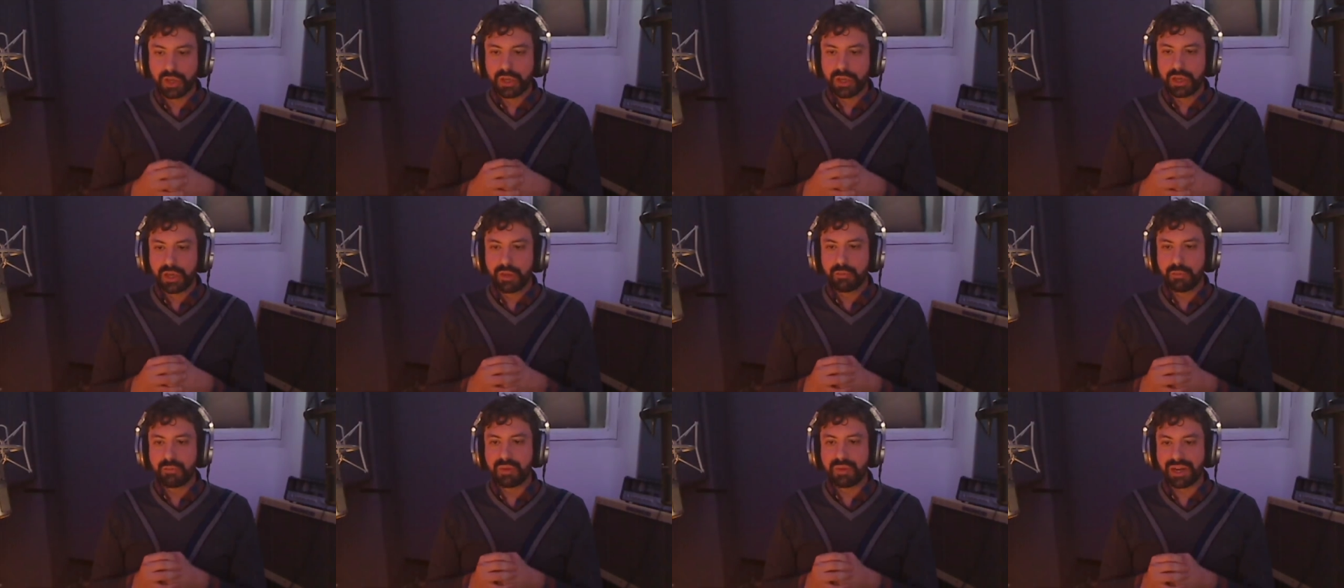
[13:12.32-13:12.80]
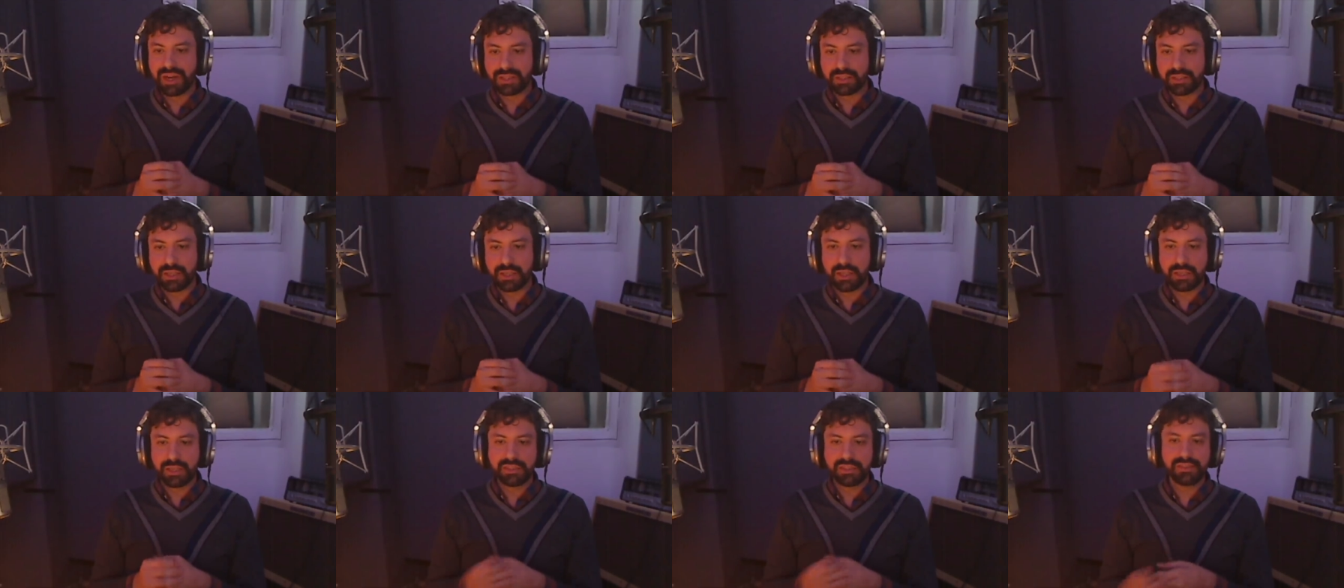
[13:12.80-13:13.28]
but
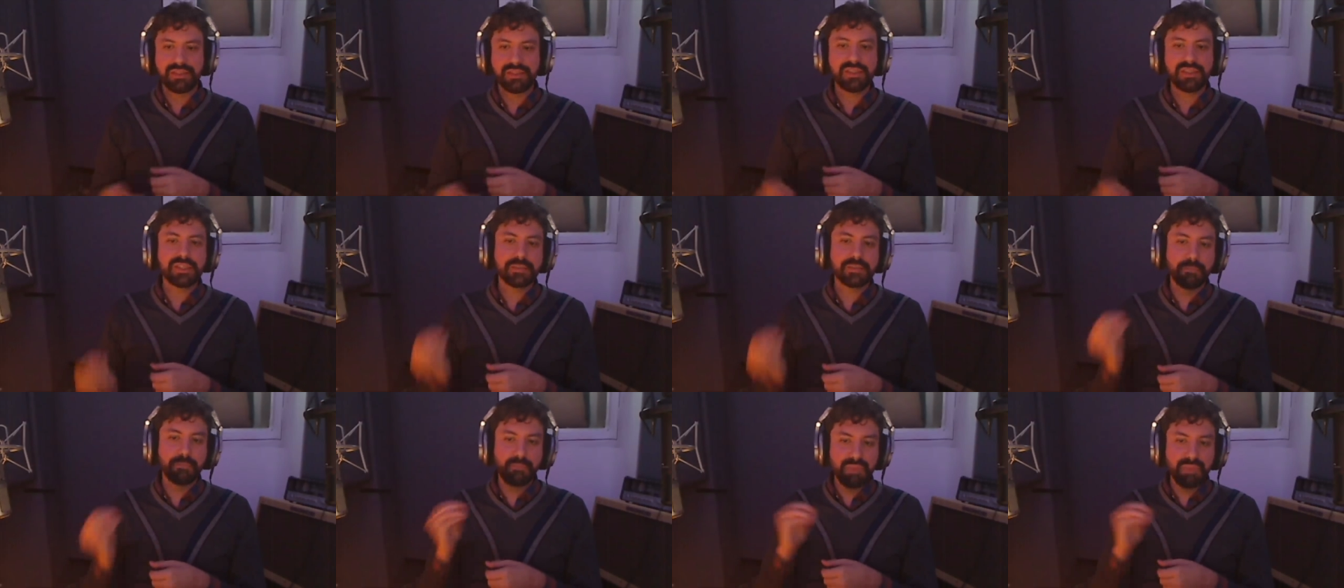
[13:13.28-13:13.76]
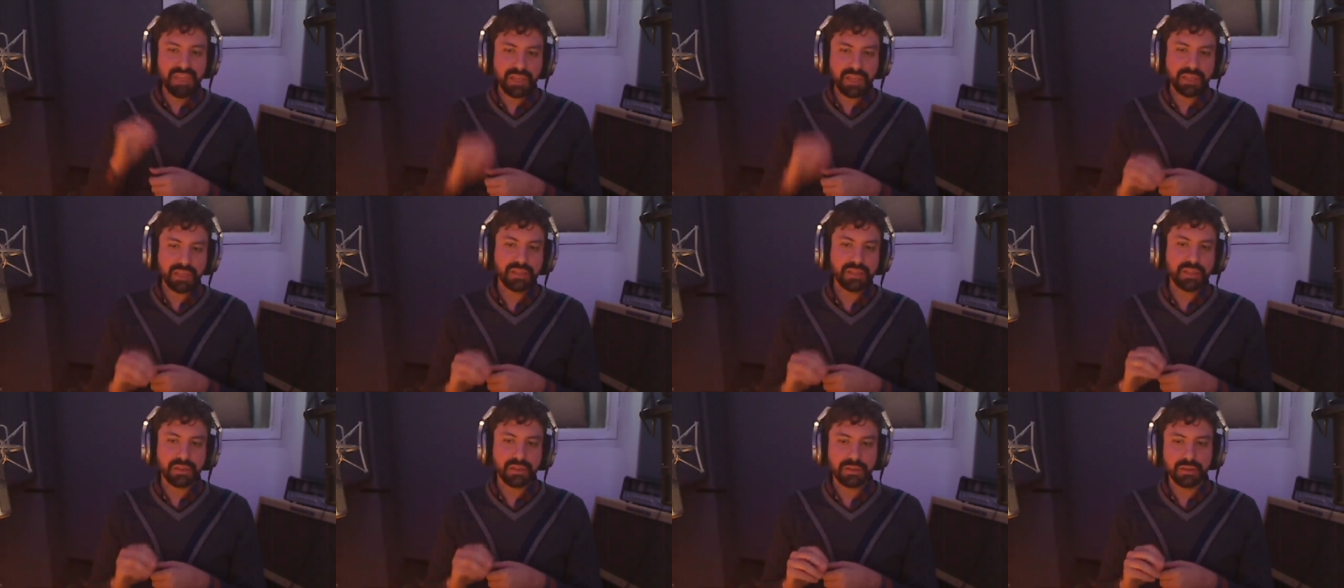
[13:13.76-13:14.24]
this
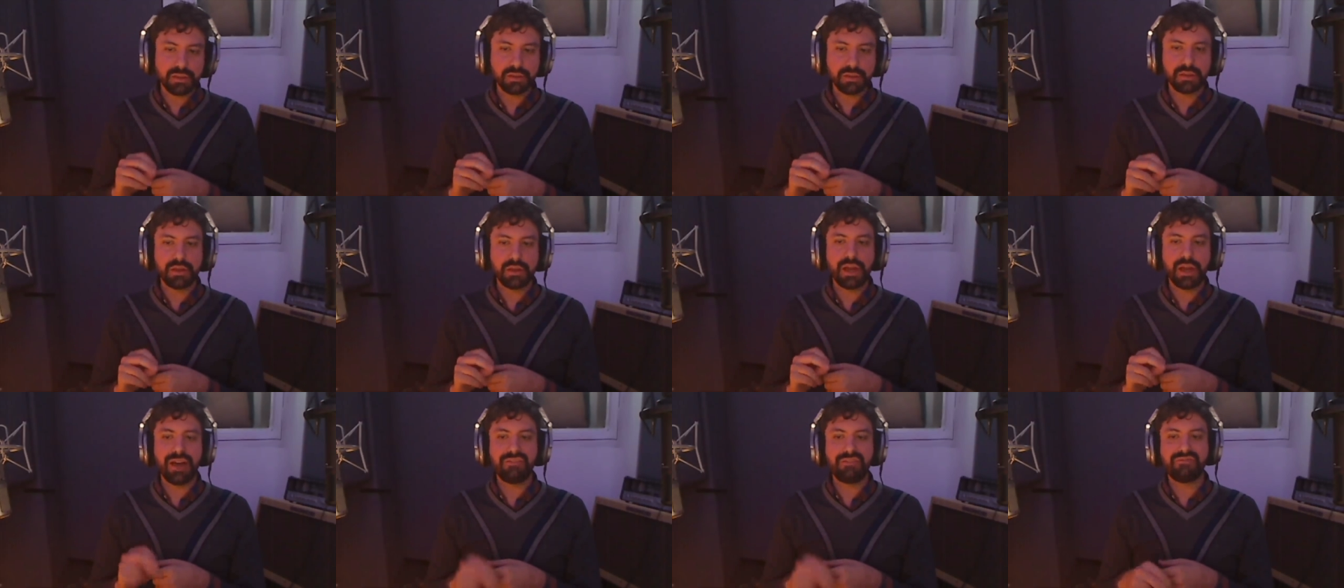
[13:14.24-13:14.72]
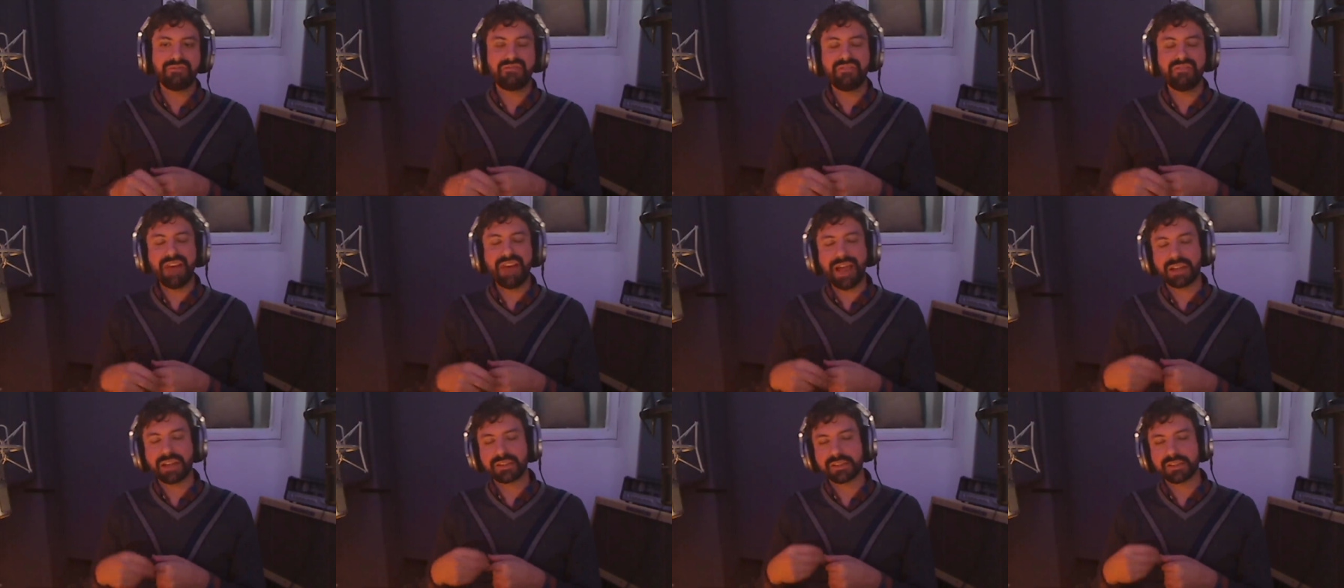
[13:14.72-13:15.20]
bid
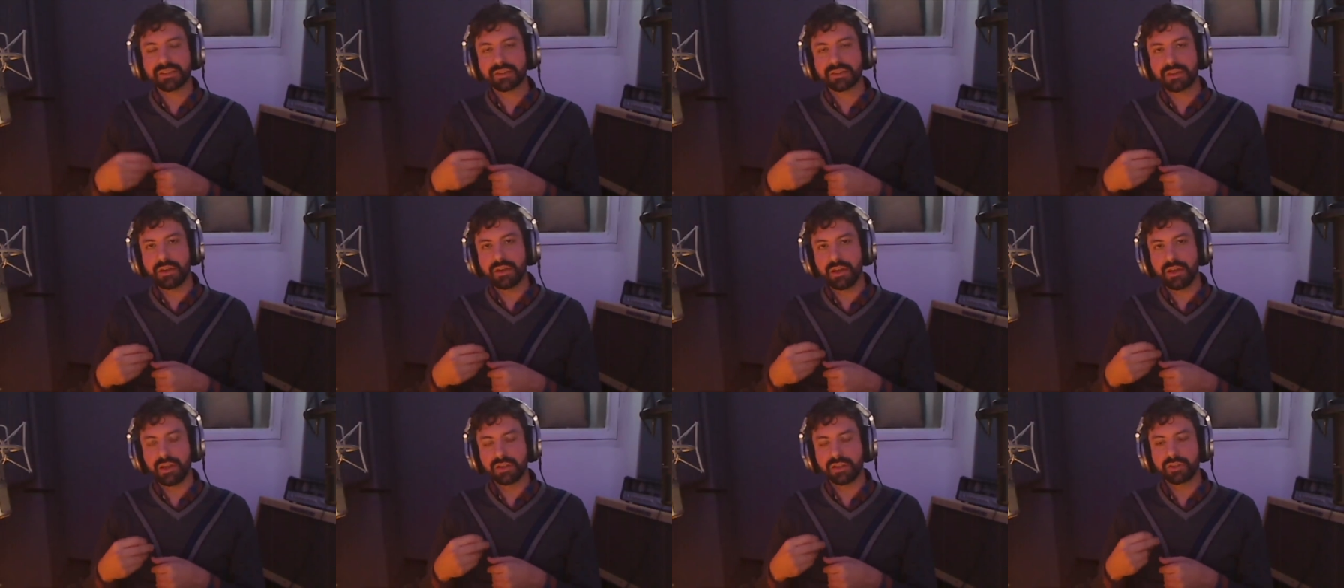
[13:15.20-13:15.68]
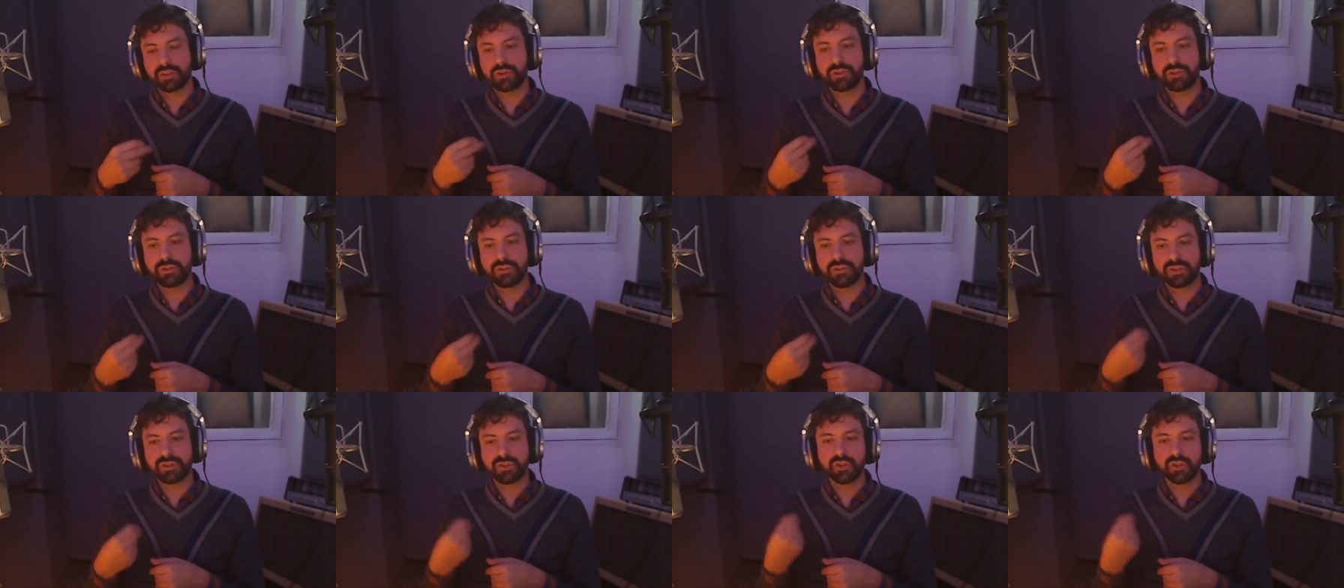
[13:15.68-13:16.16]
affects a
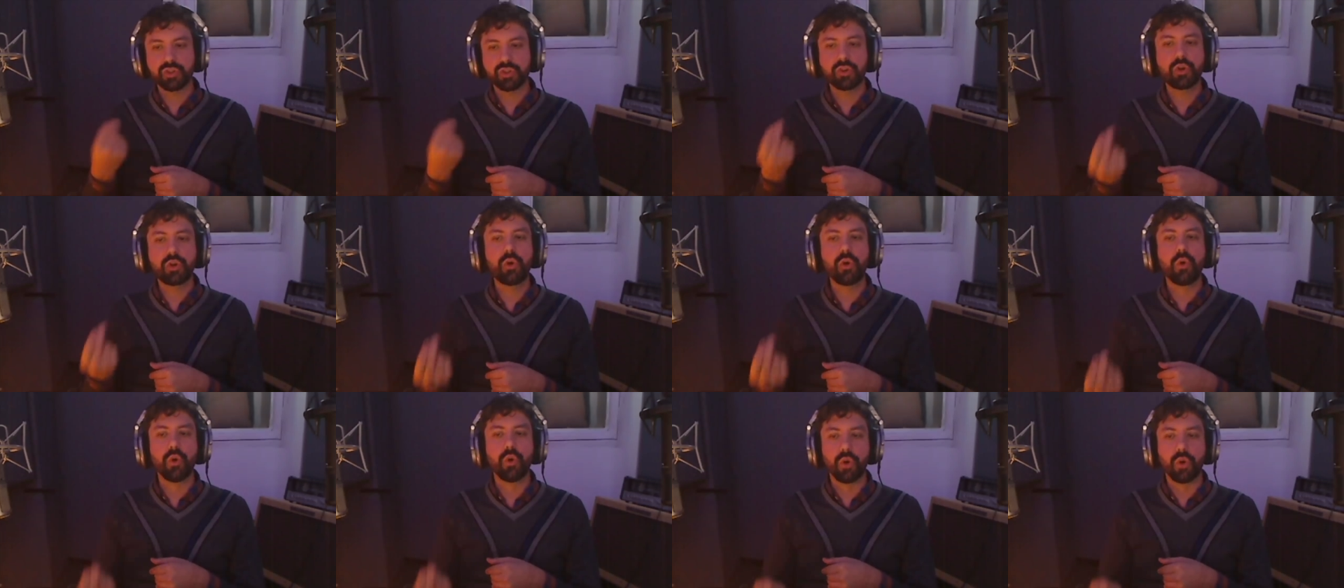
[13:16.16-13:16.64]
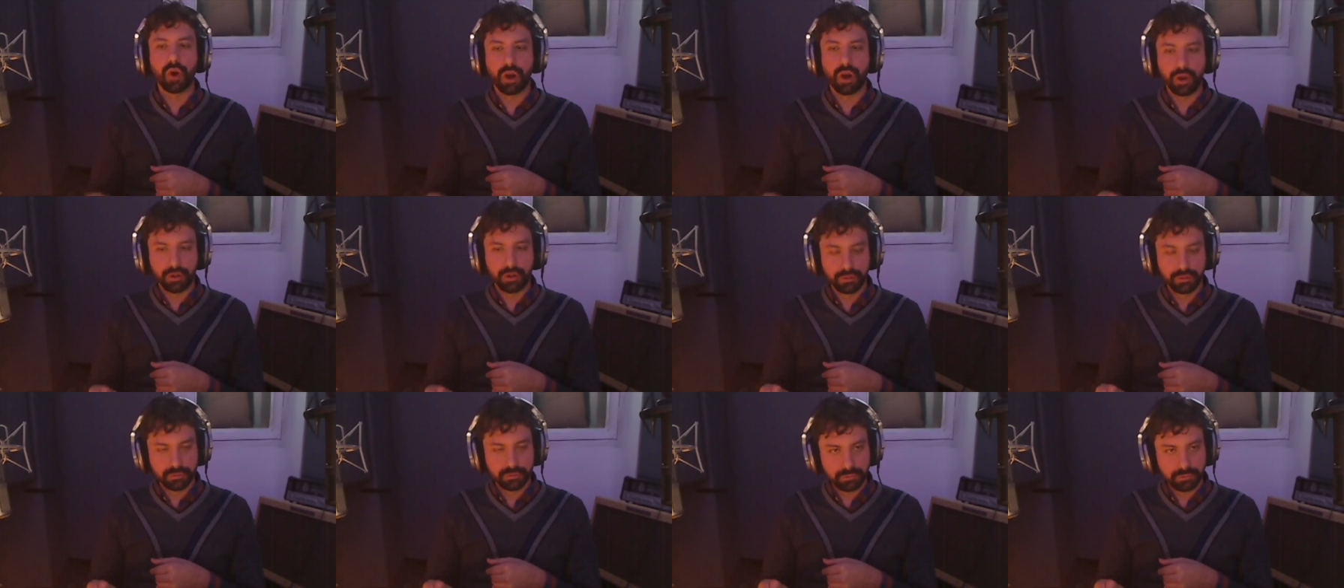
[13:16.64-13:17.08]
certain score,